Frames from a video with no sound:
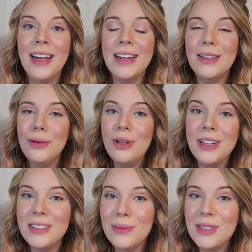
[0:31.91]

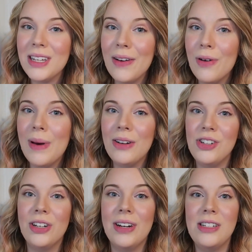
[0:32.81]
including some stuff about
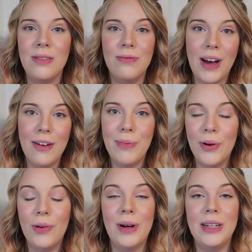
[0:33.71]
Generation five Pokemon.